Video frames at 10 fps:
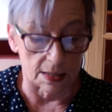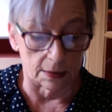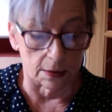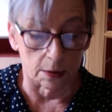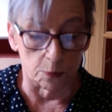
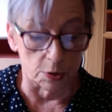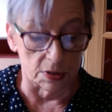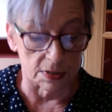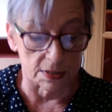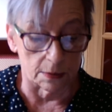in
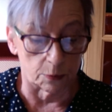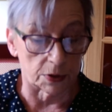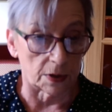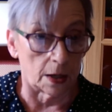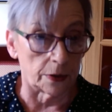community
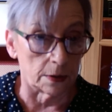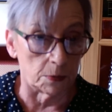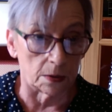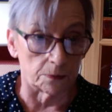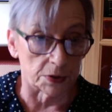with other
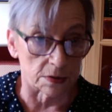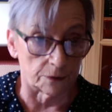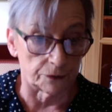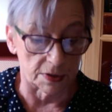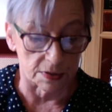members
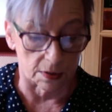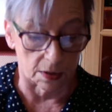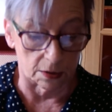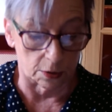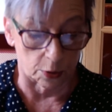of his or
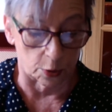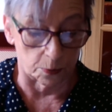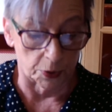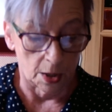her group,